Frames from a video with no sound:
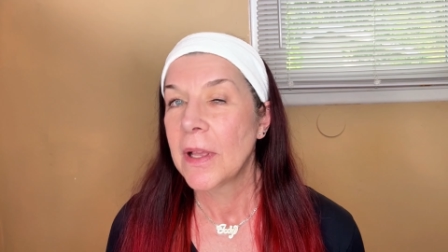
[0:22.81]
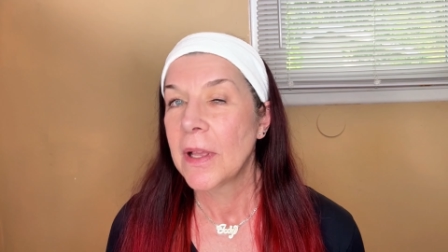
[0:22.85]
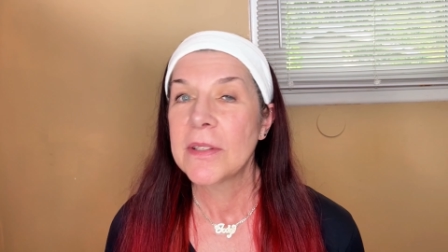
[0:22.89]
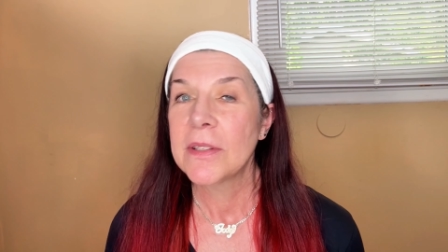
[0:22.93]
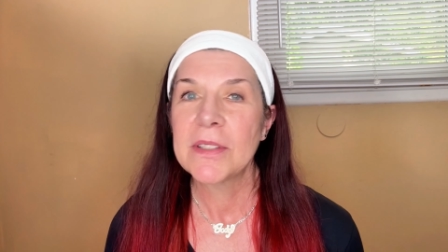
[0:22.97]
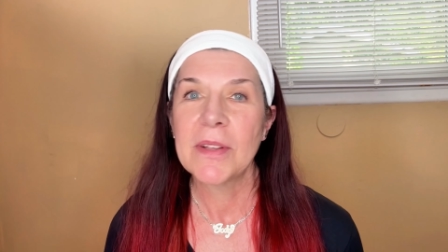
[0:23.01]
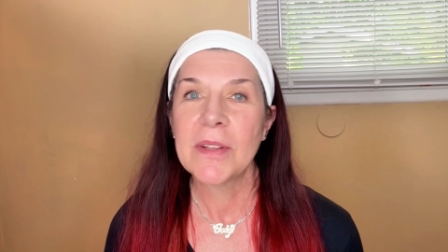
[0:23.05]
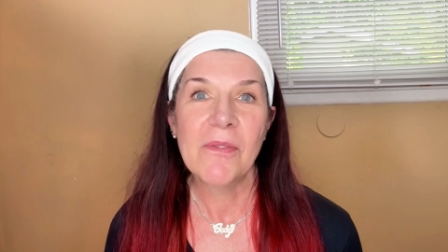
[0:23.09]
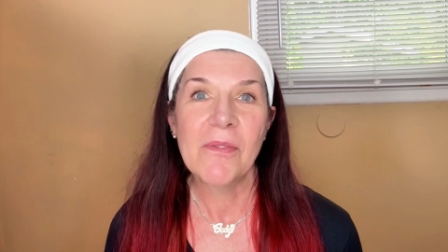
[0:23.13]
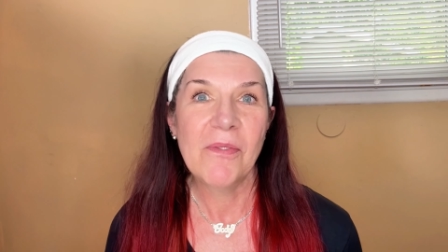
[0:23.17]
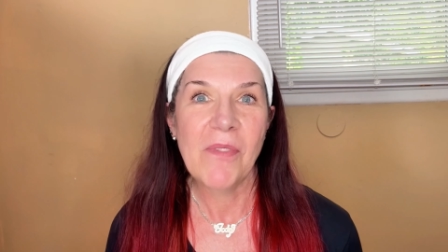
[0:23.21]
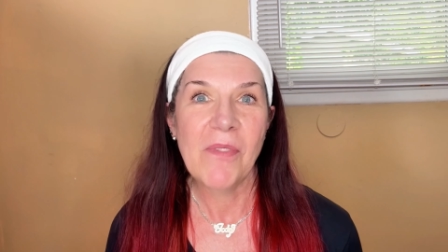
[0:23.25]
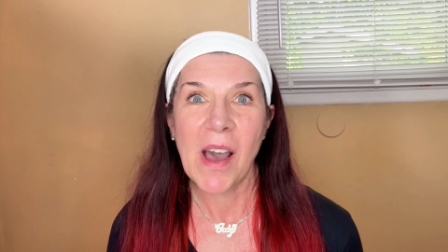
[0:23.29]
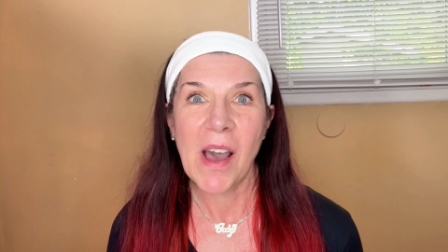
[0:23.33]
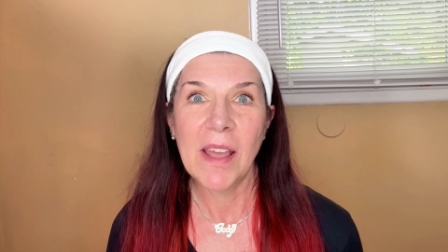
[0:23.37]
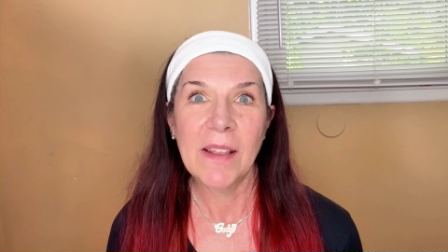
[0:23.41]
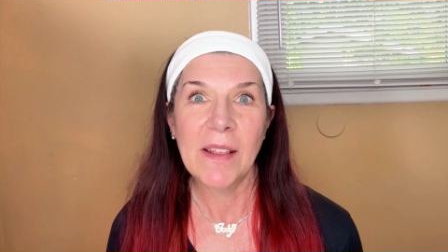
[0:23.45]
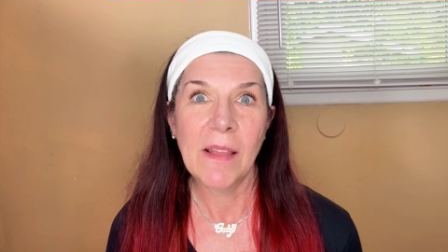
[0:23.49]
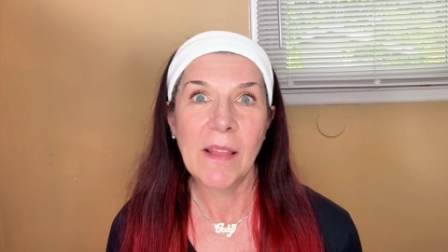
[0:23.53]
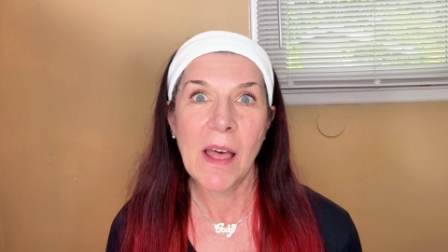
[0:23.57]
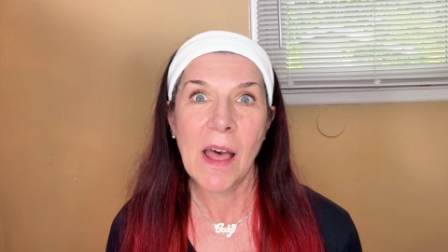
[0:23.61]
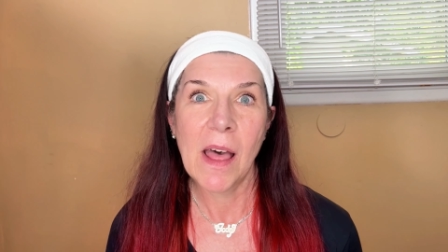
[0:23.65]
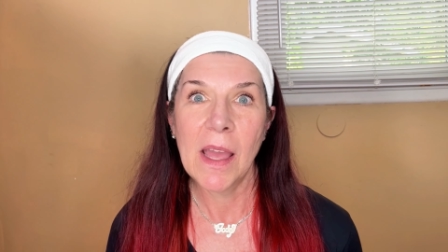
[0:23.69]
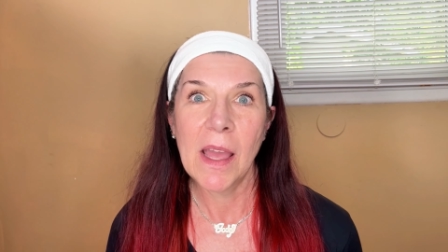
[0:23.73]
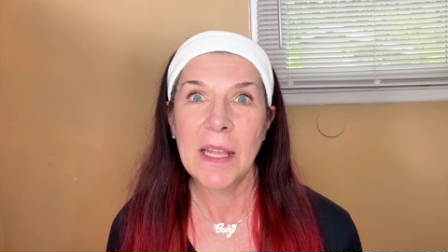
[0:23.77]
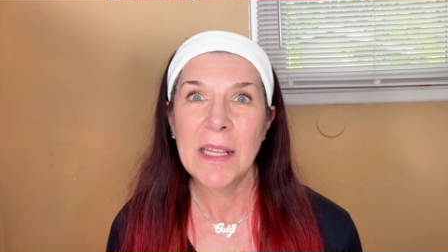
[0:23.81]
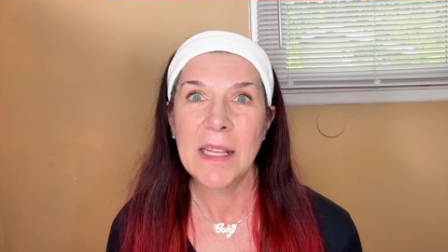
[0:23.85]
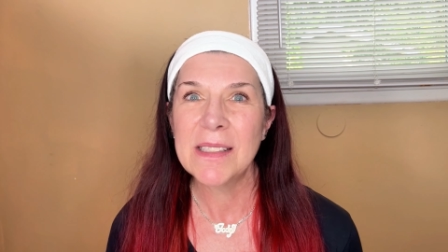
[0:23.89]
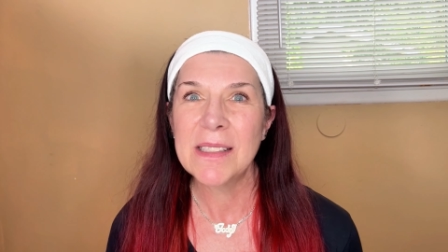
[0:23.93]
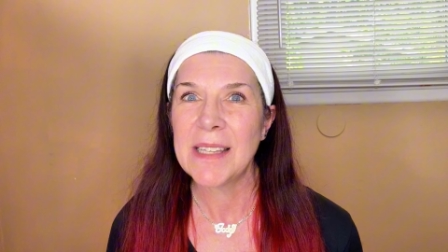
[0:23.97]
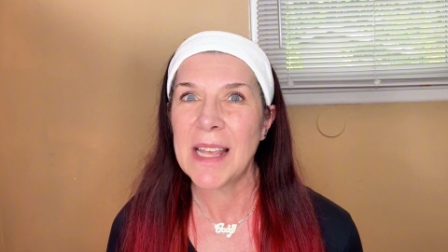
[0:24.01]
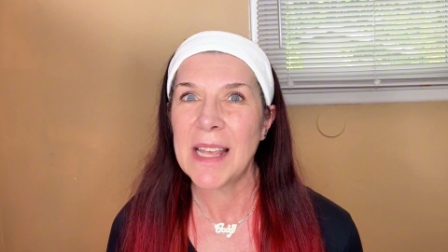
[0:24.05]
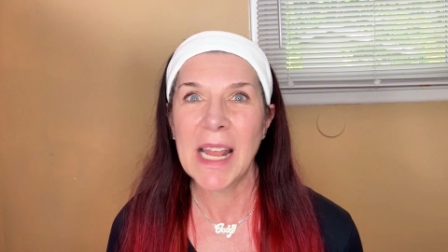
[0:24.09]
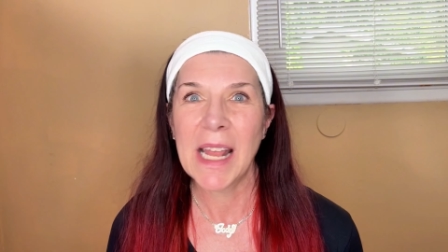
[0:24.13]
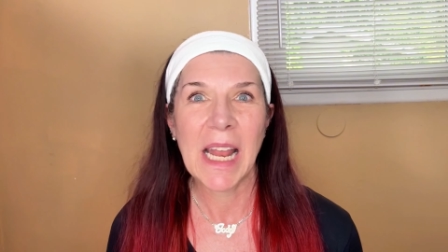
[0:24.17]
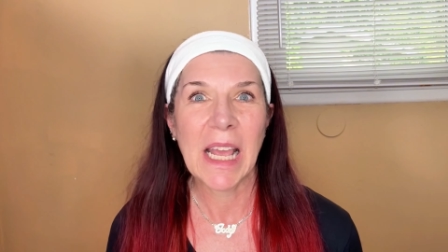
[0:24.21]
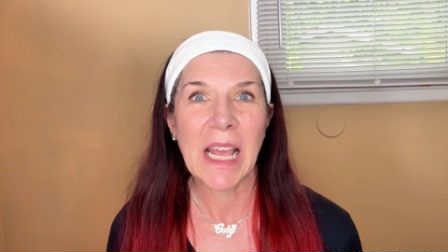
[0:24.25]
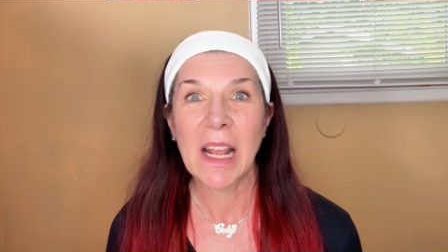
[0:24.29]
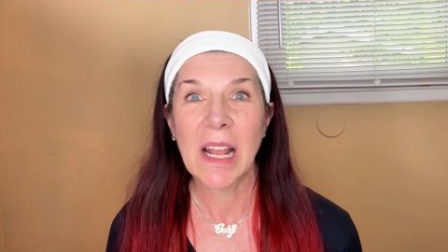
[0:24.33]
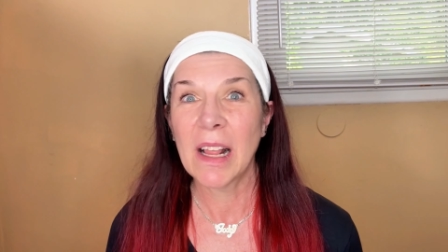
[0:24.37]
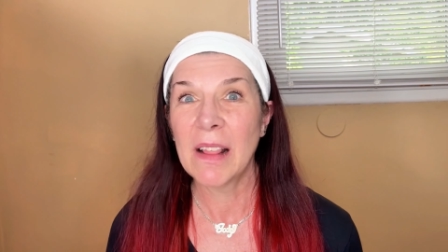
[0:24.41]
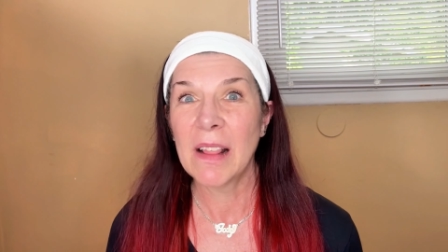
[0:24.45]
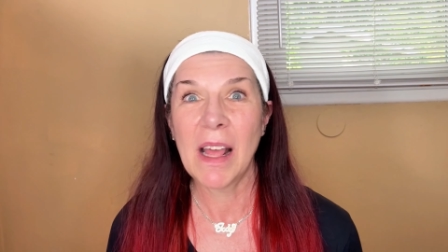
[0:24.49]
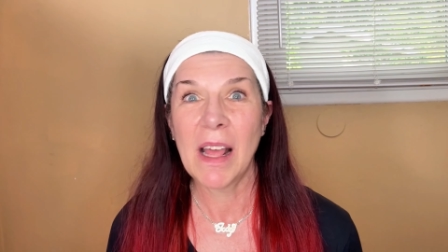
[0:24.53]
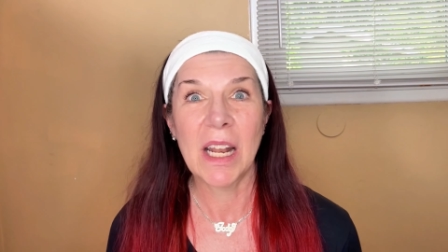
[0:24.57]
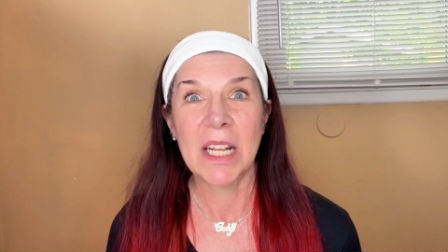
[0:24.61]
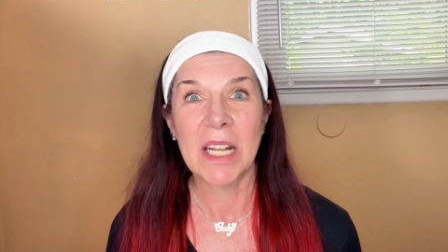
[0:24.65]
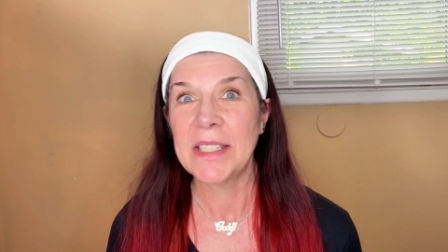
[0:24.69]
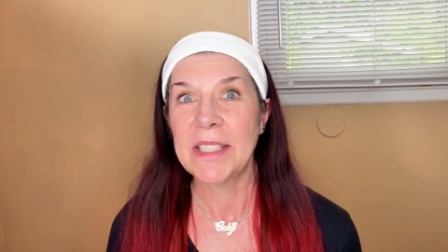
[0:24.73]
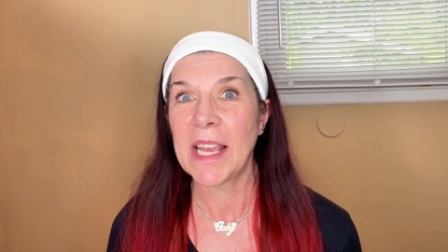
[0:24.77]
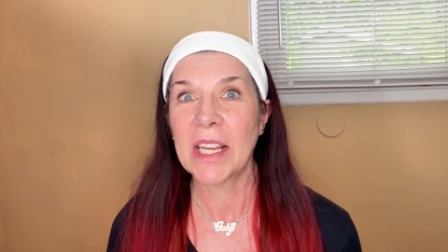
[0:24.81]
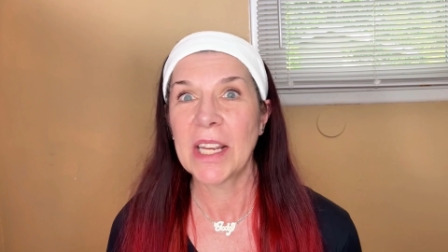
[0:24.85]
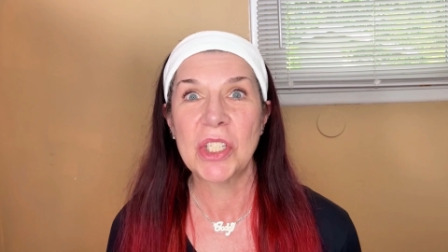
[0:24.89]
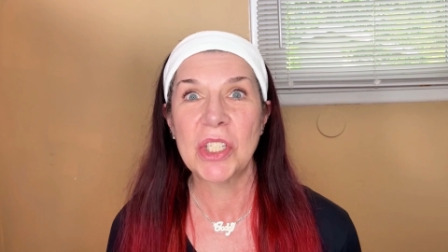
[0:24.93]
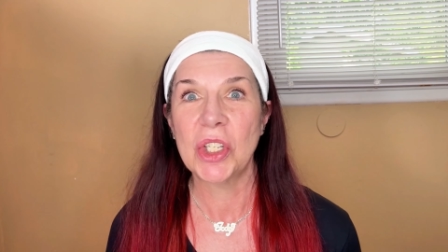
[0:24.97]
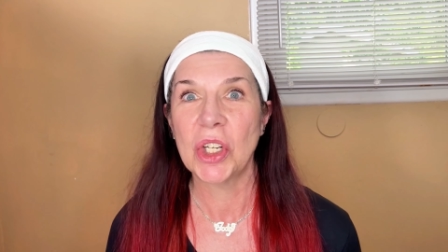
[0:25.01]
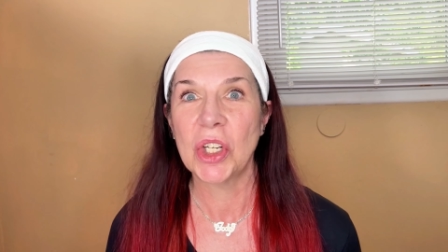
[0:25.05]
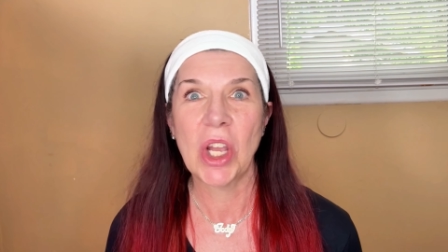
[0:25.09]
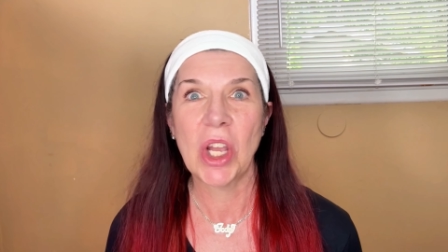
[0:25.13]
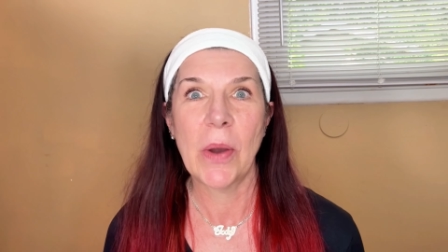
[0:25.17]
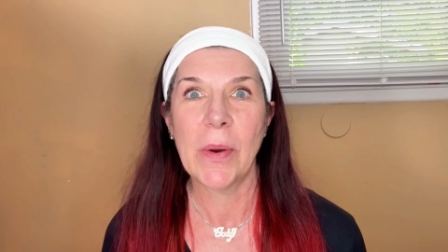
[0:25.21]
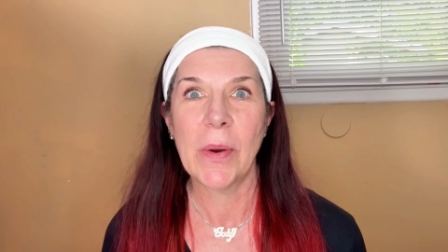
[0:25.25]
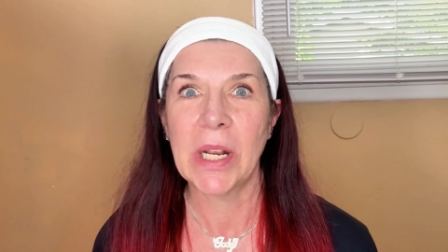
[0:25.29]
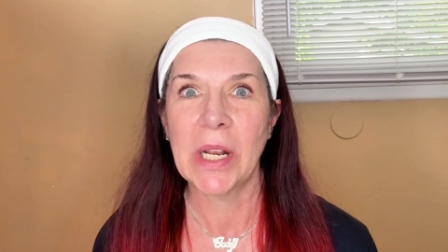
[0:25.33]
some fine lines, and I got a lot of texture going